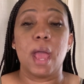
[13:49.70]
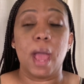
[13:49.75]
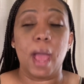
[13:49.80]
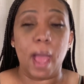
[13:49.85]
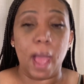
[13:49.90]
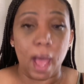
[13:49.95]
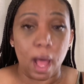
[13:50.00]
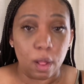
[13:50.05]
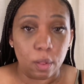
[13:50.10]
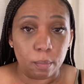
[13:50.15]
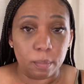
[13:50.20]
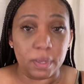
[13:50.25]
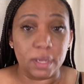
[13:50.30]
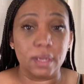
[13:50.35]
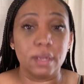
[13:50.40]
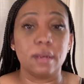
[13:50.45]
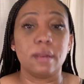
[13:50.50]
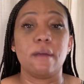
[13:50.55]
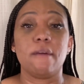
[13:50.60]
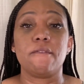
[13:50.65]

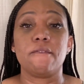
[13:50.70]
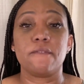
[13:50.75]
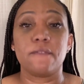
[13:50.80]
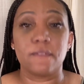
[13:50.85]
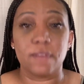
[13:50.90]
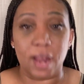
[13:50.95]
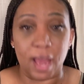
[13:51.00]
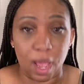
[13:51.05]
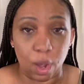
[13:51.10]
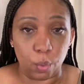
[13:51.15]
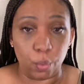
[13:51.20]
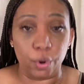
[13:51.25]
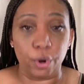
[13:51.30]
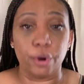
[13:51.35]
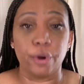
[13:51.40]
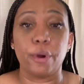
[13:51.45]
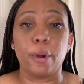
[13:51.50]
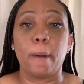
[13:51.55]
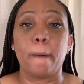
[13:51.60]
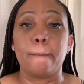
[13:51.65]
almond
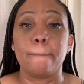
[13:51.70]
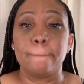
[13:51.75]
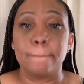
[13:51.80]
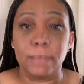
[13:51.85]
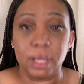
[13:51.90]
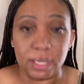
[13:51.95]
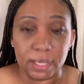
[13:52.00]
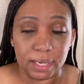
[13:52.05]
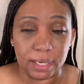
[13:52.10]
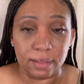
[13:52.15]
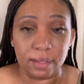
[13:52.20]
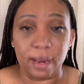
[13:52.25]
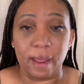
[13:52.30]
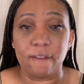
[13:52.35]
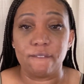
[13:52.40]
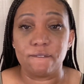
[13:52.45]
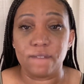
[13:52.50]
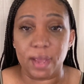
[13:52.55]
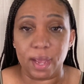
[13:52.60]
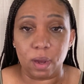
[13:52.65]
flour blend that I
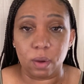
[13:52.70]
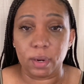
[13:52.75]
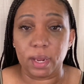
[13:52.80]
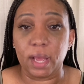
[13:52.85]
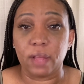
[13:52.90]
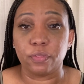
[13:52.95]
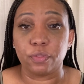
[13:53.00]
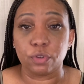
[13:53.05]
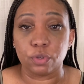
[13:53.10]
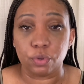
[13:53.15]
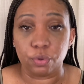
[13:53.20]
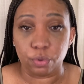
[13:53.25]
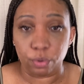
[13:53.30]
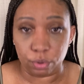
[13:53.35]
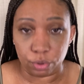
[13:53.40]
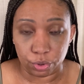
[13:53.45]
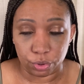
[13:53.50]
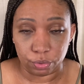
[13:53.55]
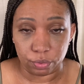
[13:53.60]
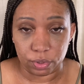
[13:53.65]
found at the
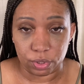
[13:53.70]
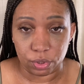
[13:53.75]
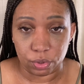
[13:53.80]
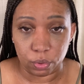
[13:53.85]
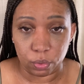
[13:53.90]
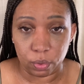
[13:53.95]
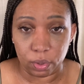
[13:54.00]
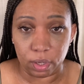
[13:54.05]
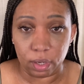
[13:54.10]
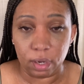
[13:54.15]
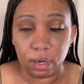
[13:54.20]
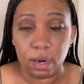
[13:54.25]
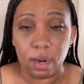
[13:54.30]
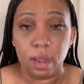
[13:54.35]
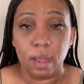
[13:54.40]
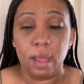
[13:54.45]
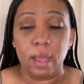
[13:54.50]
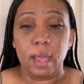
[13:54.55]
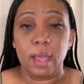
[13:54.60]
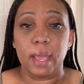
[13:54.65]
grocery store,
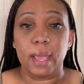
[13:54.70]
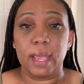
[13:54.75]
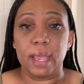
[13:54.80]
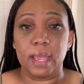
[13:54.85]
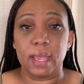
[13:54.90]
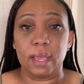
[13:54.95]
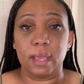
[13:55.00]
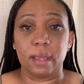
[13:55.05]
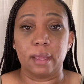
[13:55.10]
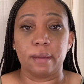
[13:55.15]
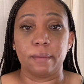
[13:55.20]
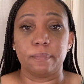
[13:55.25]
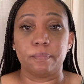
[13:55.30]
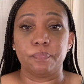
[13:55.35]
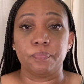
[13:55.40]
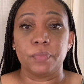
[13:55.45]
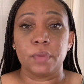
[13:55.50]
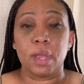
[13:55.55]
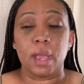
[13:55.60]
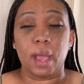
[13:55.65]
and
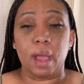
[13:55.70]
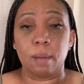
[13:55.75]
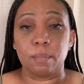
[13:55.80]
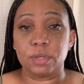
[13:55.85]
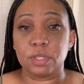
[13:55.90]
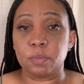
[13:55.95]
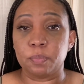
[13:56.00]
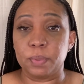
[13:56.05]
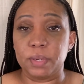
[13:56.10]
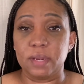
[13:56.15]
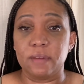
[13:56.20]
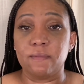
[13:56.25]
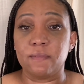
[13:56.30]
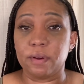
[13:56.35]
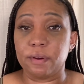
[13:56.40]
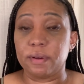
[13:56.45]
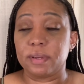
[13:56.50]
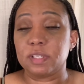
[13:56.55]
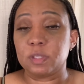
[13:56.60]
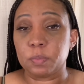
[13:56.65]
I'm just being
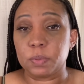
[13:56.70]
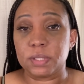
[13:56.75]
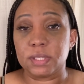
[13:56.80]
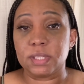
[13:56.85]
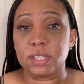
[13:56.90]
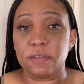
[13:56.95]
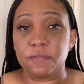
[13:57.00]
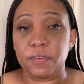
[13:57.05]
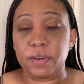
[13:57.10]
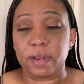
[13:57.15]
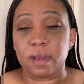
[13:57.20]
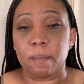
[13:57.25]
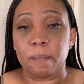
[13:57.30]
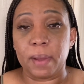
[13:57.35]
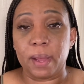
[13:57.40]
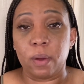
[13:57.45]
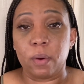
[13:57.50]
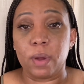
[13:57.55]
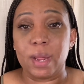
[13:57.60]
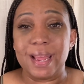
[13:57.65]
very specific
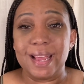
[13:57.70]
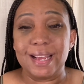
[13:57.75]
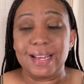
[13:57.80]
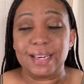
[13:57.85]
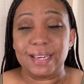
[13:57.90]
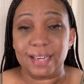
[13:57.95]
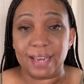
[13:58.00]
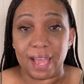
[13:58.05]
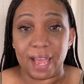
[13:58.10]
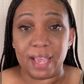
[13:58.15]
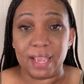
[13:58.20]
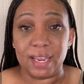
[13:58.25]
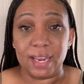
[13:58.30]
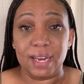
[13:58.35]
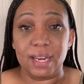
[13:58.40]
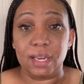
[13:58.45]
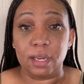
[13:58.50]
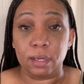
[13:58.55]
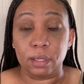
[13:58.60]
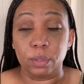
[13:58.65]
about not
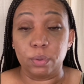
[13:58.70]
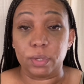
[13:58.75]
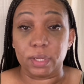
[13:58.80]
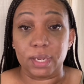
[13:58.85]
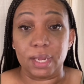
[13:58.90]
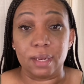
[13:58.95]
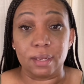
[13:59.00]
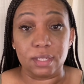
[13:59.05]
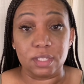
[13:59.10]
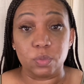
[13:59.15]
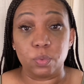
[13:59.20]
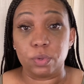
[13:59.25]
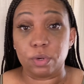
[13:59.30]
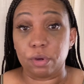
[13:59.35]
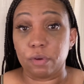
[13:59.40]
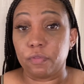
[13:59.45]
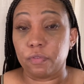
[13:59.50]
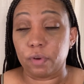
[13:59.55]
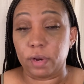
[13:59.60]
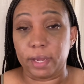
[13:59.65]
eating gluten. And this went
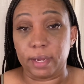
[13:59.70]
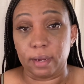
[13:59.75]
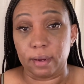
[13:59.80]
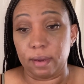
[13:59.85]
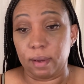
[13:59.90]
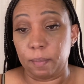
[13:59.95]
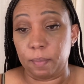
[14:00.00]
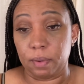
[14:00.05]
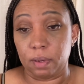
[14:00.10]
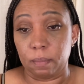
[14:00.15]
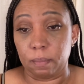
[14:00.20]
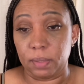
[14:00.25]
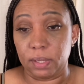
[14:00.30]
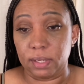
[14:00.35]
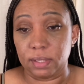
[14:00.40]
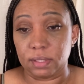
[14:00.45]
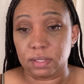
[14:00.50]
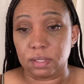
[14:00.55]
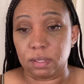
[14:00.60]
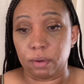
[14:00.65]
on for like a couple of
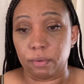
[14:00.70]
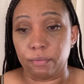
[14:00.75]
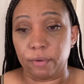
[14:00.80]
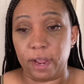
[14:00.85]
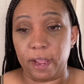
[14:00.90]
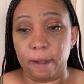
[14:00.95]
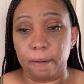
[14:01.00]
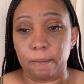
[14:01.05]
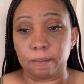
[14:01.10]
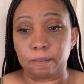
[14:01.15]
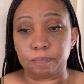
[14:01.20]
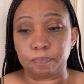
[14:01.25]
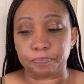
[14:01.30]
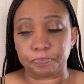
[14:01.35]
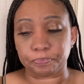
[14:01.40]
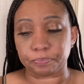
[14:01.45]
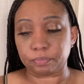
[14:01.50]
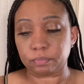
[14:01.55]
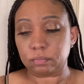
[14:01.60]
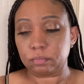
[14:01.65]
months, right?
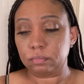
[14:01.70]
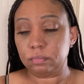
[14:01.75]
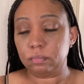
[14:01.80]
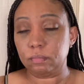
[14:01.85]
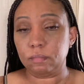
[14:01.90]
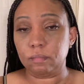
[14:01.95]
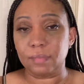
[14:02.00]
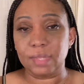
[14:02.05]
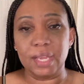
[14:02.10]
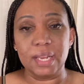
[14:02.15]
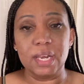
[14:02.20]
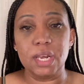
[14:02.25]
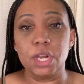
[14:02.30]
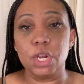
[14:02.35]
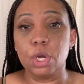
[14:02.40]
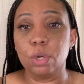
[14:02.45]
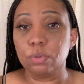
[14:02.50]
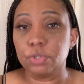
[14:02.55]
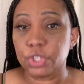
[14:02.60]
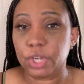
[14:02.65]

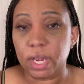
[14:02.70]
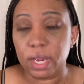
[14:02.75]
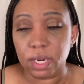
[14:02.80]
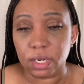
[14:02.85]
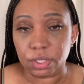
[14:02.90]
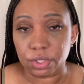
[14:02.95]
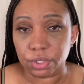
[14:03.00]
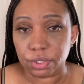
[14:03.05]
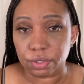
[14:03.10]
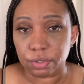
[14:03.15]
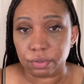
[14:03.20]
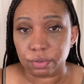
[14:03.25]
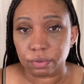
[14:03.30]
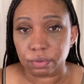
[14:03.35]
No change.